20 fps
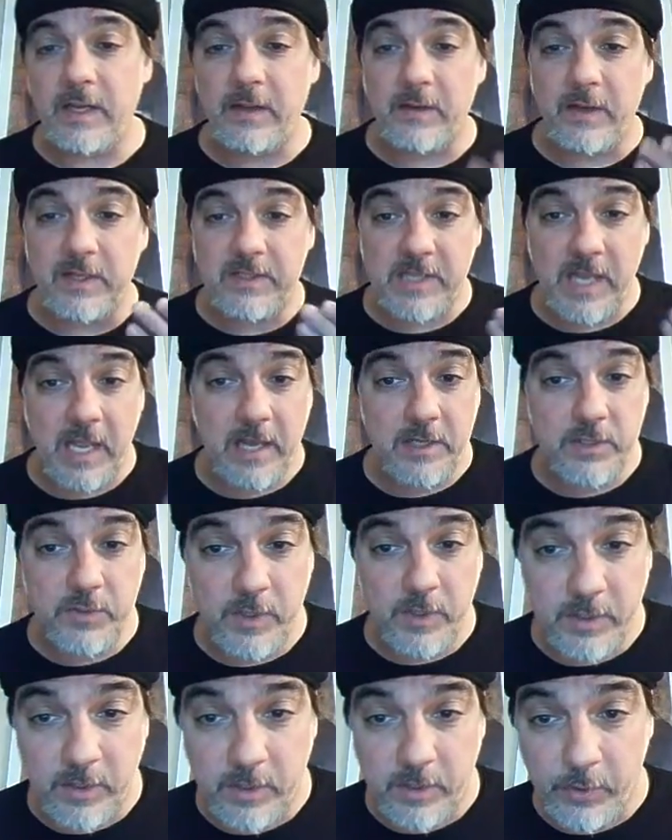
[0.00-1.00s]
and I
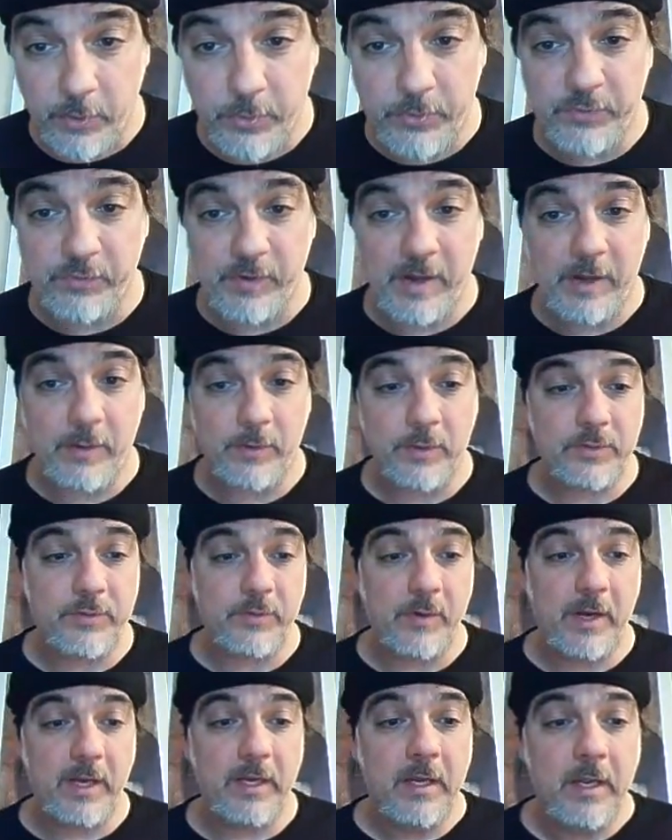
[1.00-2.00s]
exaggerated the closed
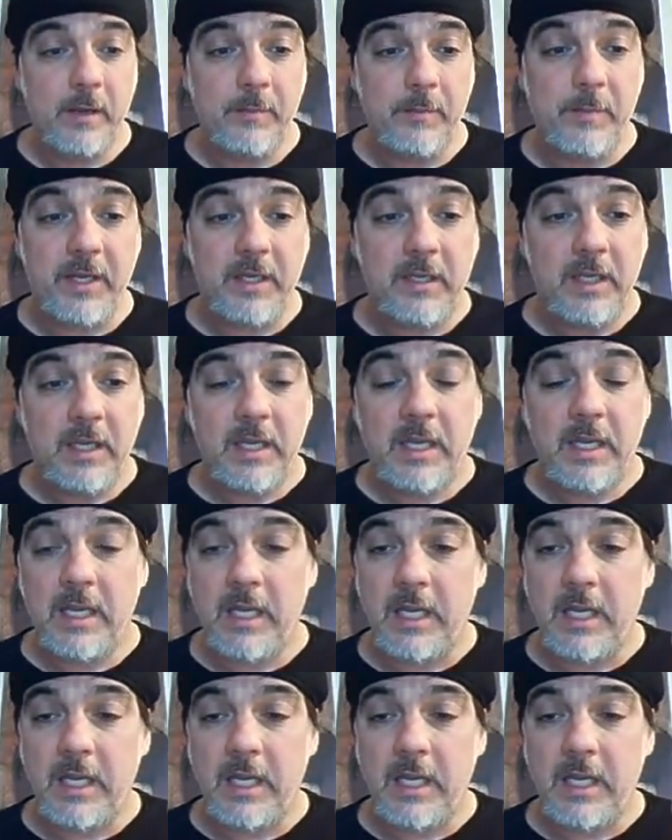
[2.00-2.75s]
vowels, right? But